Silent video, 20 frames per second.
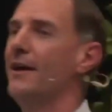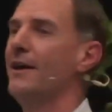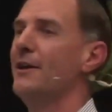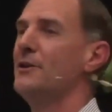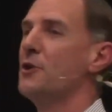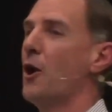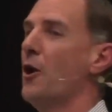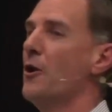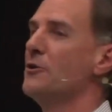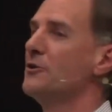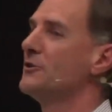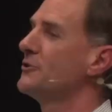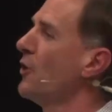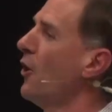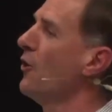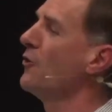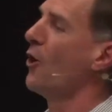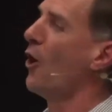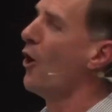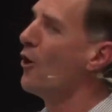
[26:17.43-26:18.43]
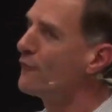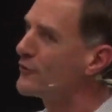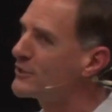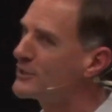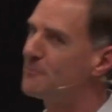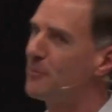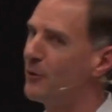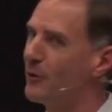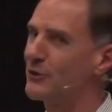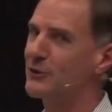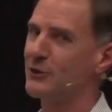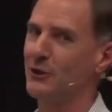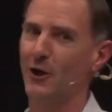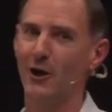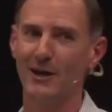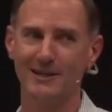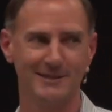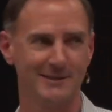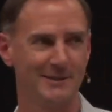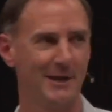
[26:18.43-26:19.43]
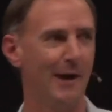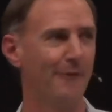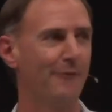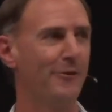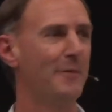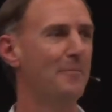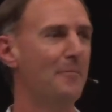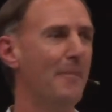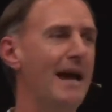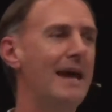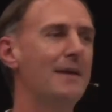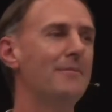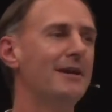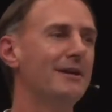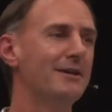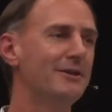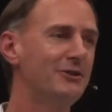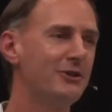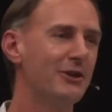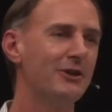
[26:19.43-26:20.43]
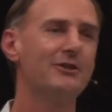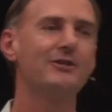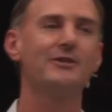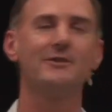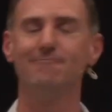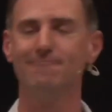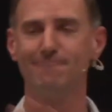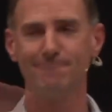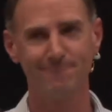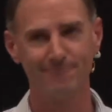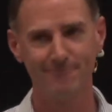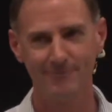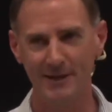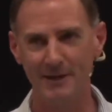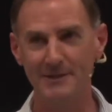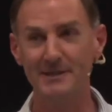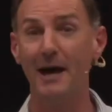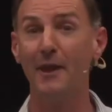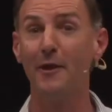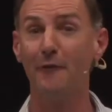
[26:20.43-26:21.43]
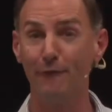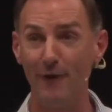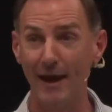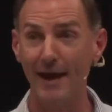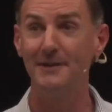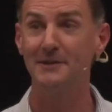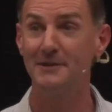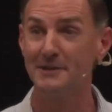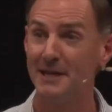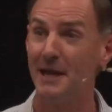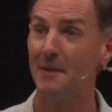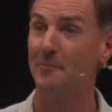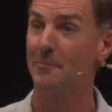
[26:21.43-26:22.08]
don't over-spiritualize stuff that maybe is just, there's other factors at